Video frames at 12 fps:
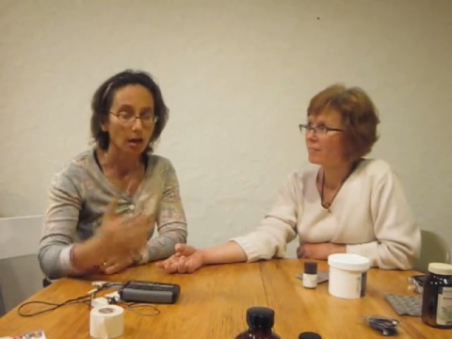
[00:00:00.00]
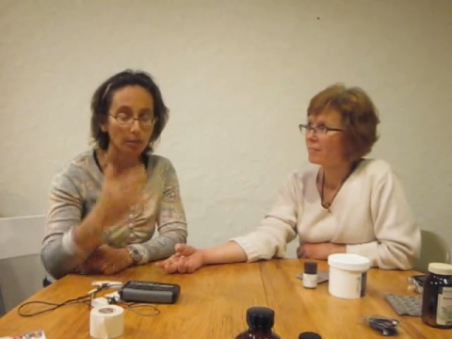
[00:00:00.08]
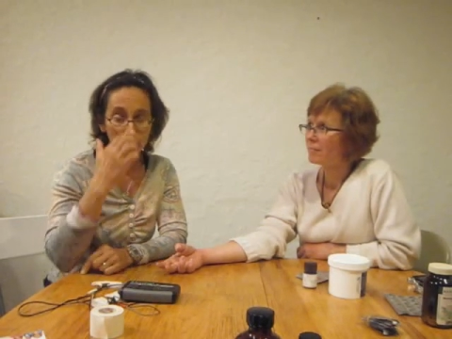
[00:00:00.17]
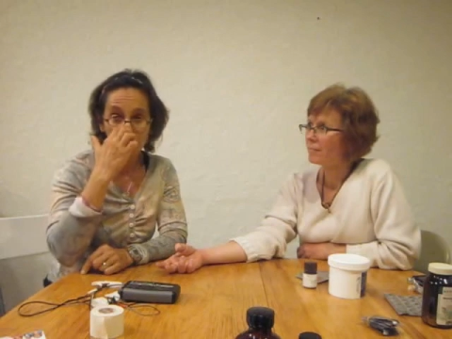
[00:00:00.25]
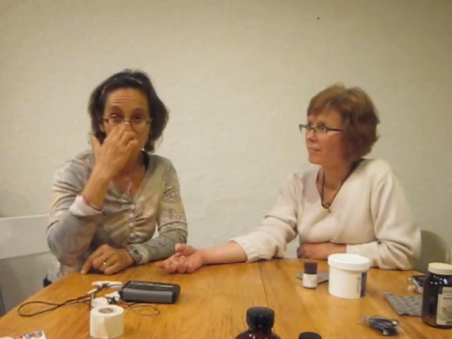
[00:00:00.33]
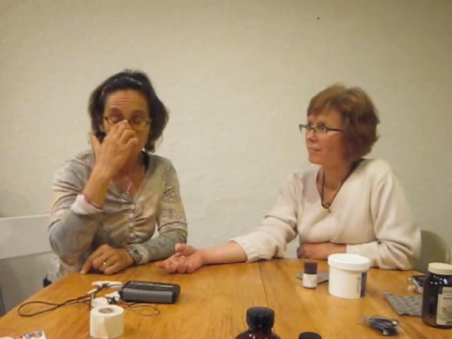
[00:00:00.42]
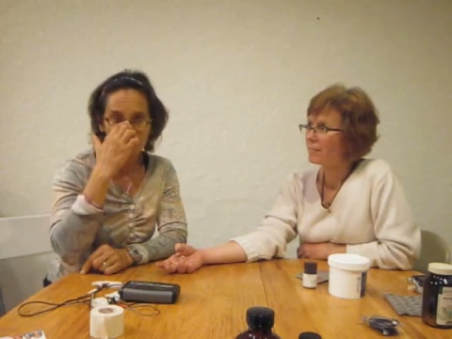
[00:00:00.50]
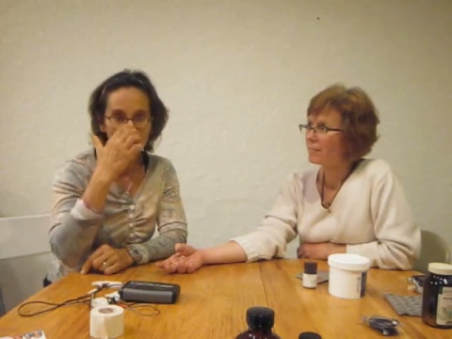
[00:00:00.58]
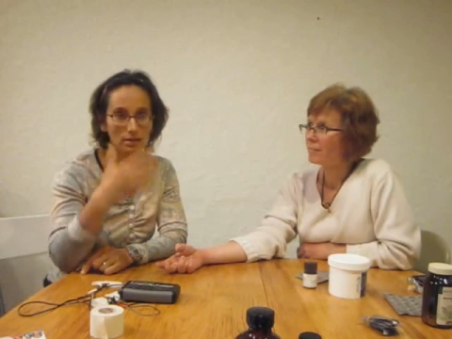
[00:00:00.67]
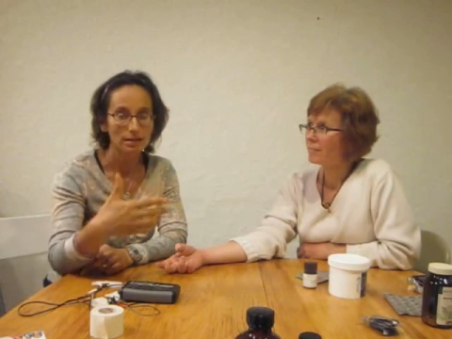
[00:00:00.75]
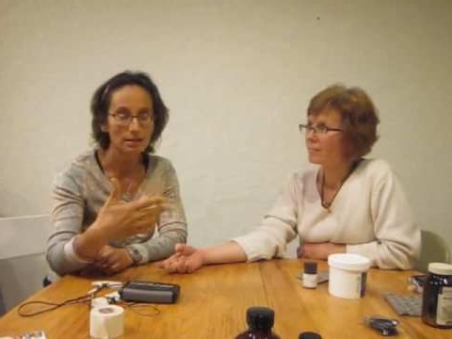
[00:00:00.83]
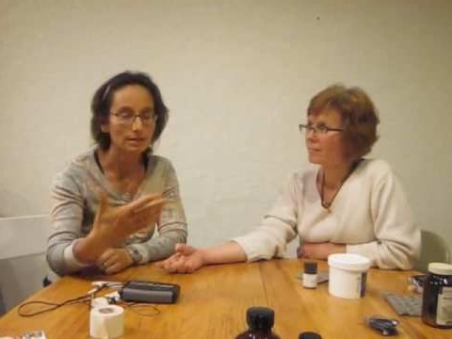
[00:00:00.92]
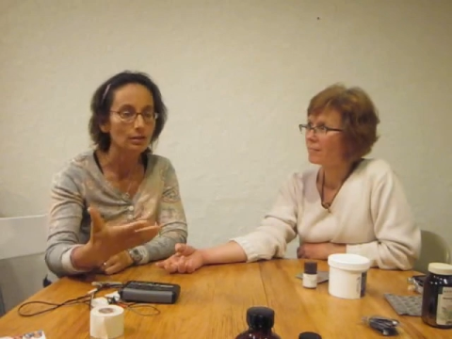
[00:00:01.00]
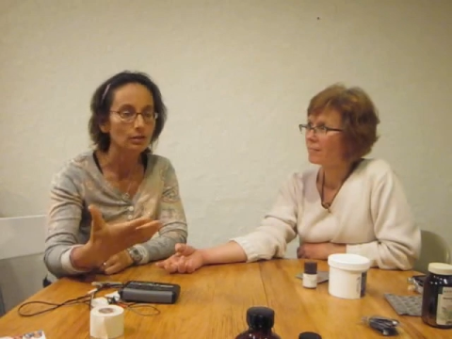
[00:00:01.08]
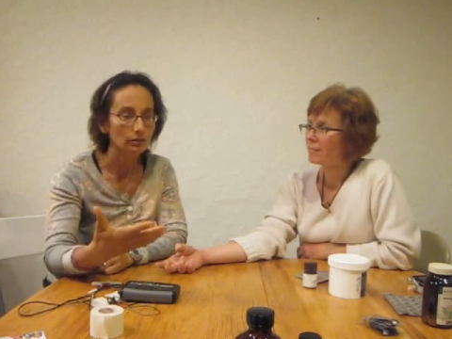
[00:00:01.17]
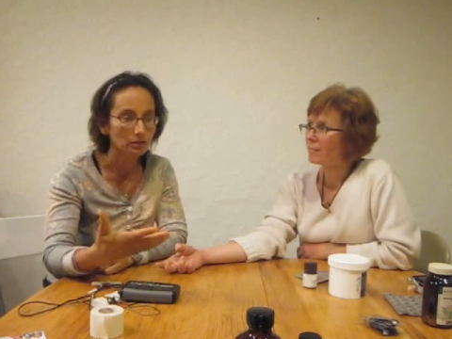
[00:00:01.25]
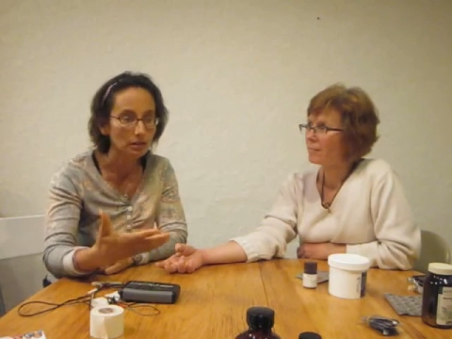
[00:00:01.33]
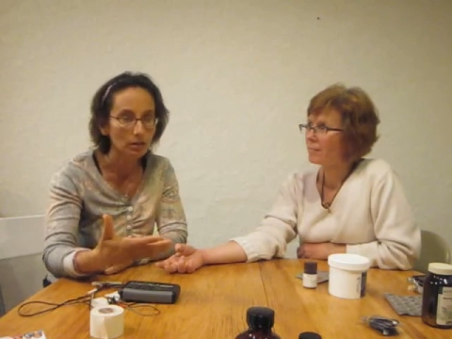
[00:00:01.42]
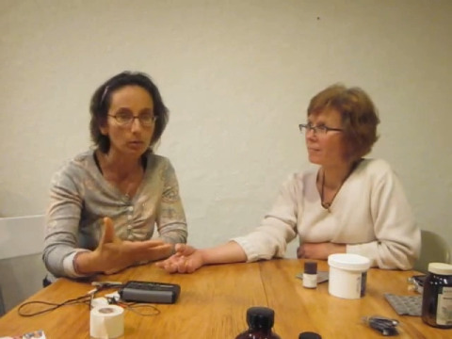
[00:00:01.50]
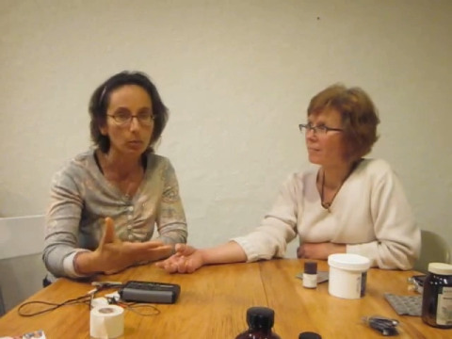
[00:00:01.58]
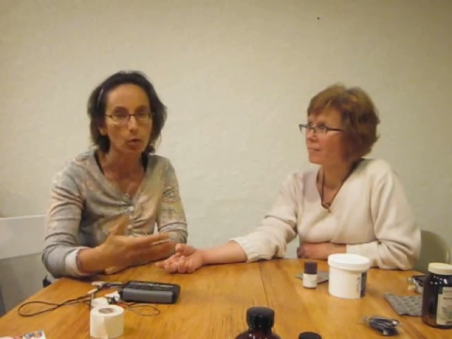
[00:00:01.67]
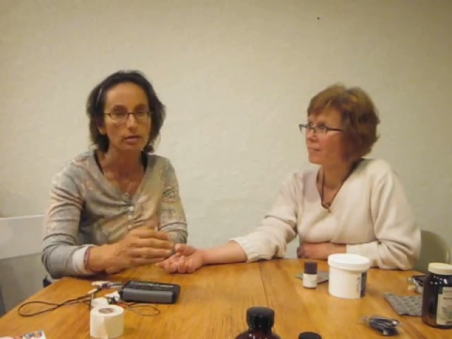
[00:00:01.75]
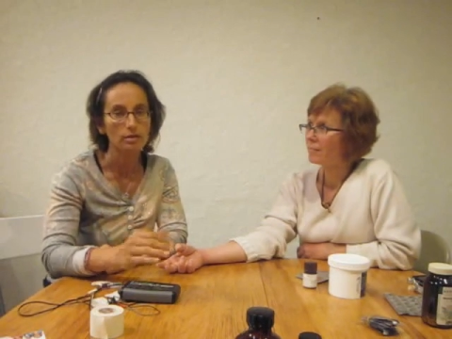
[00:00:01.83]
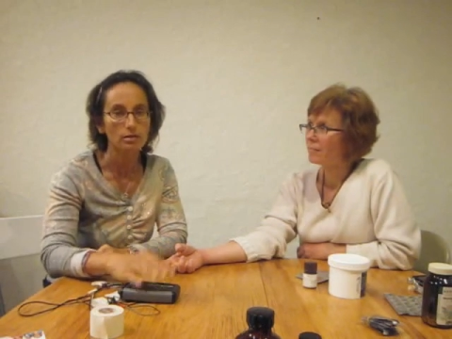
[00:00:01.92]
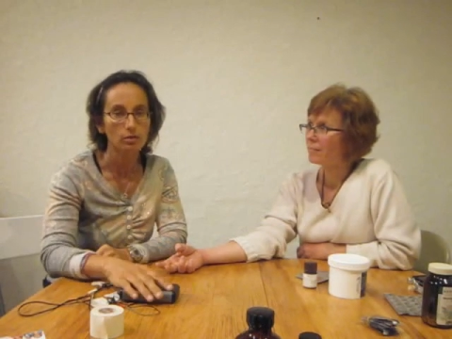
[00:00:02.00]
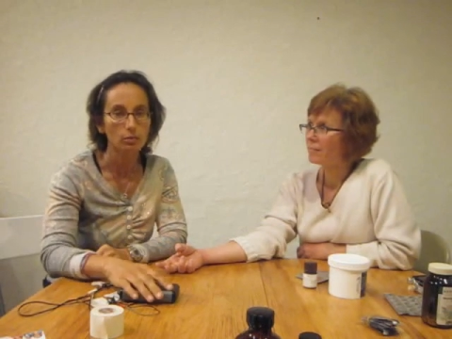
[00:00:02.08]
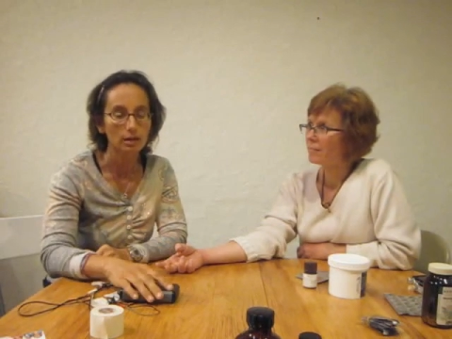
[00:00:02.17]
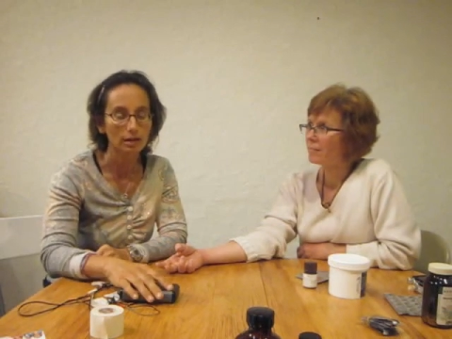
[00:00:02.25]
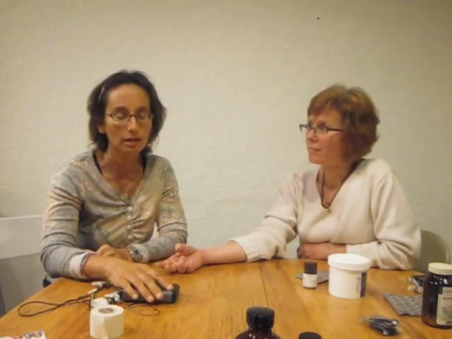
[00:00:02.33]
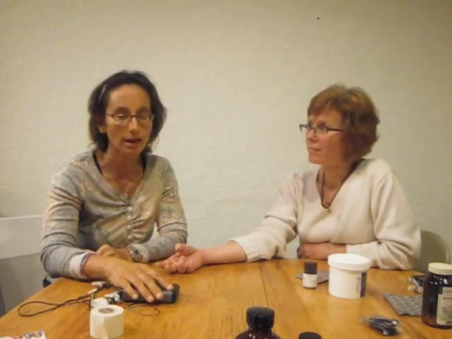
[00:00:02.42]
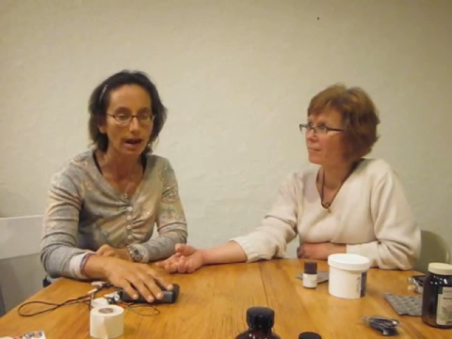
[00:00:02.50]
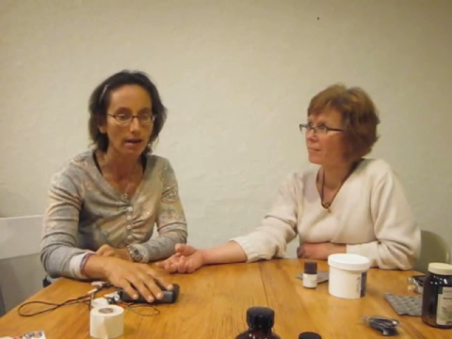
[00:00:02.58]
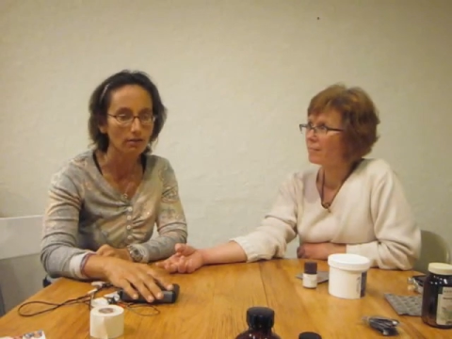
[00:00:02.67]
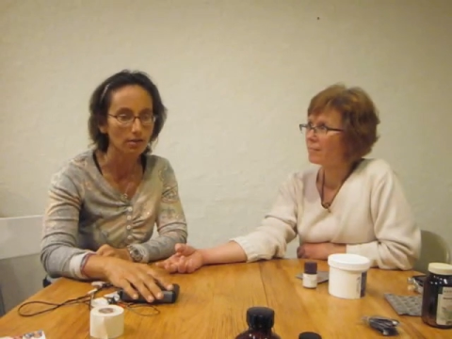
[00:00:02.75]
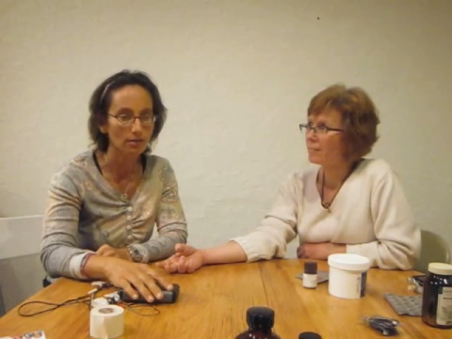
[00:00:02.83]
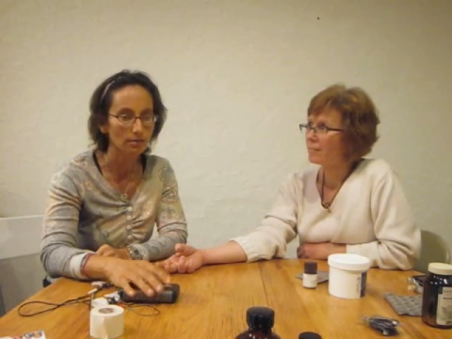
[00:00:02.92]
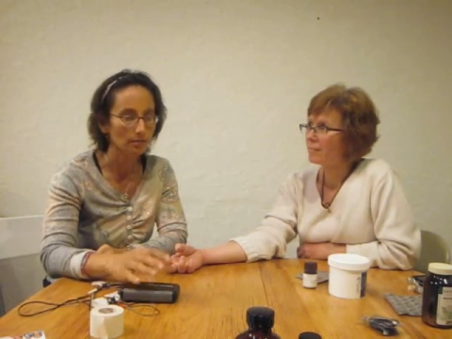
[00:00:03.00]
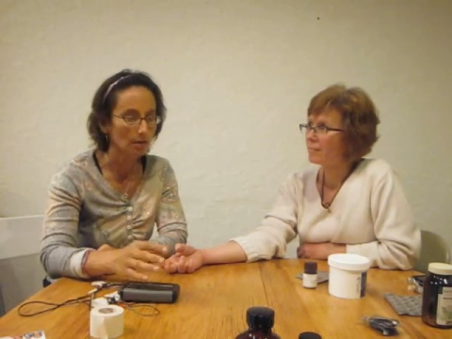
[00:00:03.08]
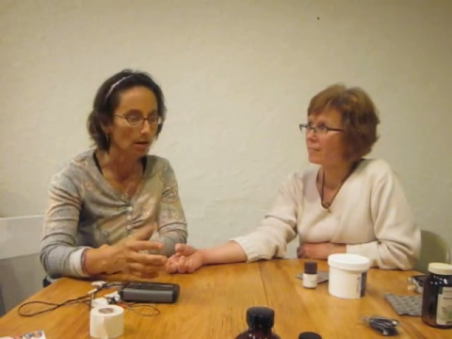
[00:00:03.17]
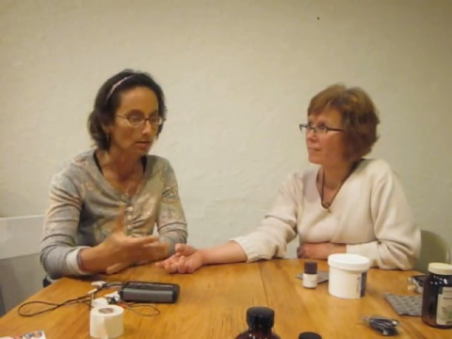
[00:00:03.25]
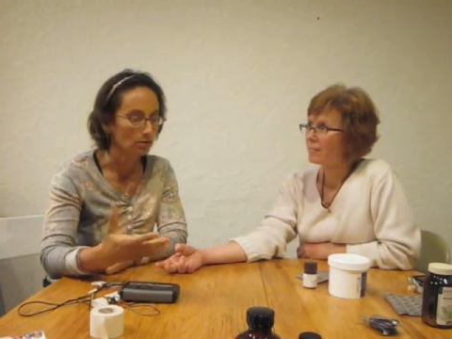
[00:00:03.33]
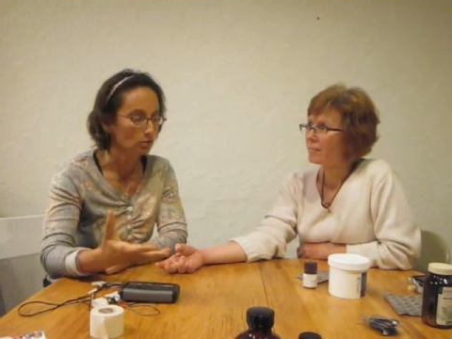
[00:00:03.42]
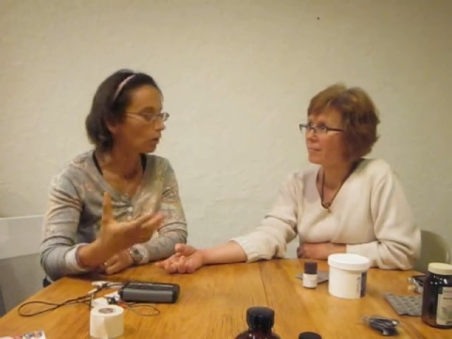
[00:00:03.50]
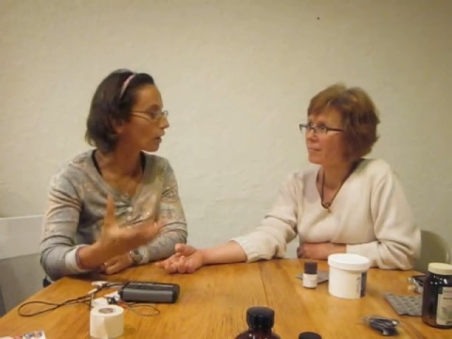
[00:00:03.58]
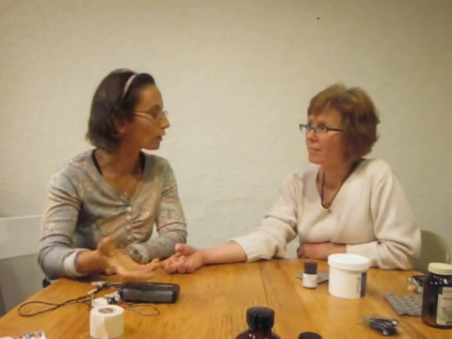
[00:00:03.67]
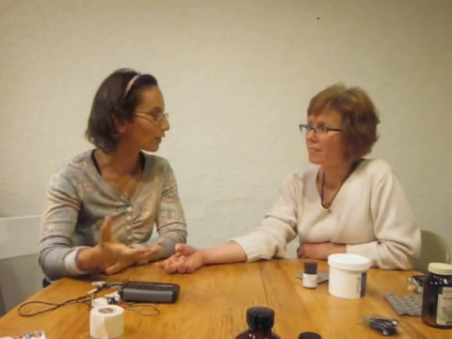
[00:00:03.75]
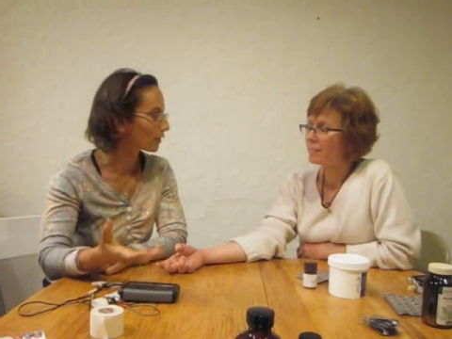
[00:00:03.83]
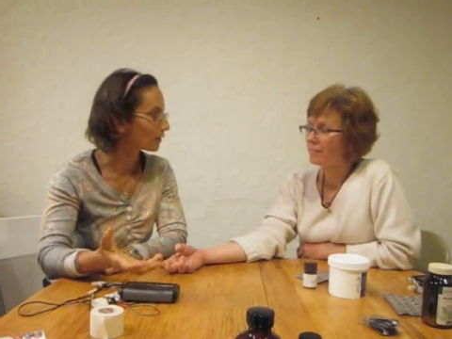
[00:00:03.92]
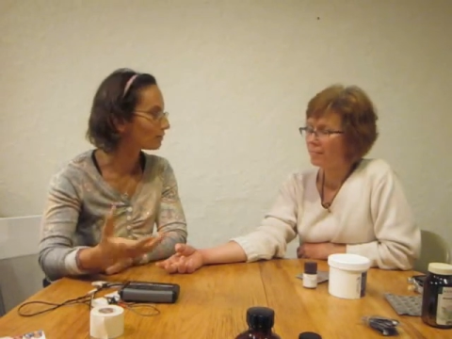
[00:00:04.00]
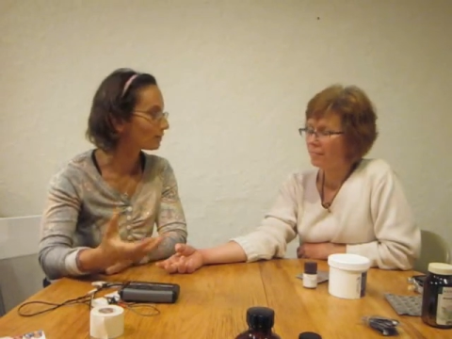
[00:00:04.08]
Speaker 1: bring the parasites out a little more, so we could have a stronger